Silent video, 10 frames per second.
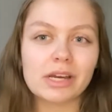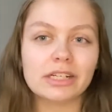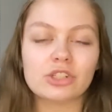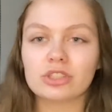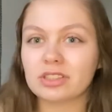and
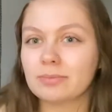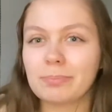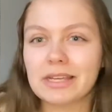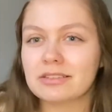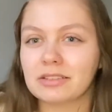it just
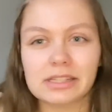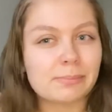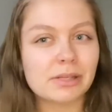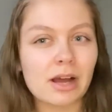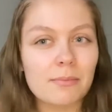basically
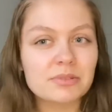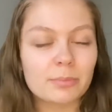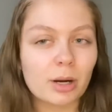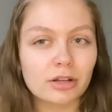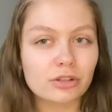becomes a
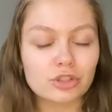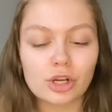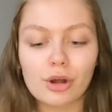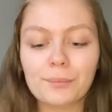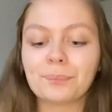part of the
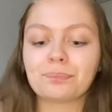show.